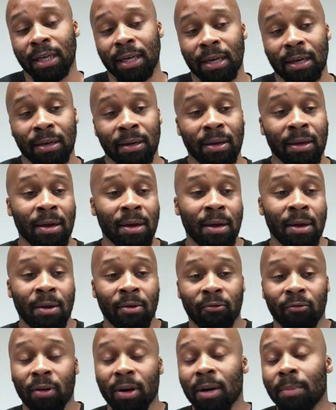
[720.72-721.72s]
can
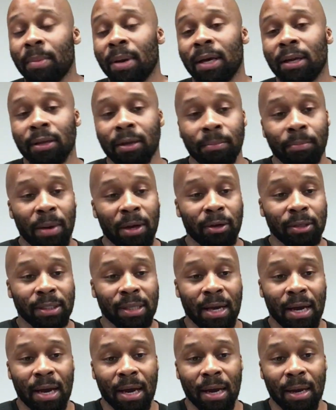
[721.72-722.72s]
run a better
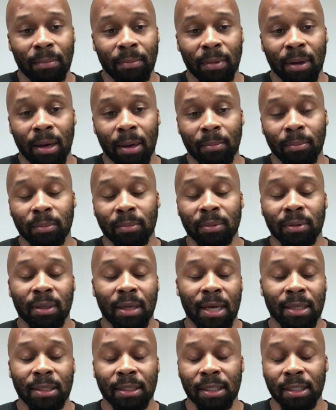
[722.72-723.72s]
time
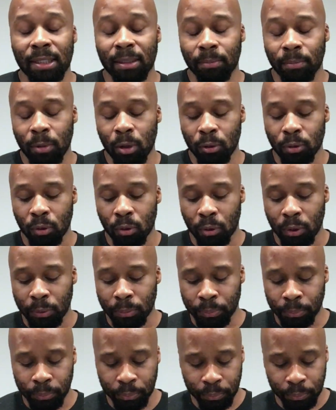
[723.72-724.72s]
as the season goes on.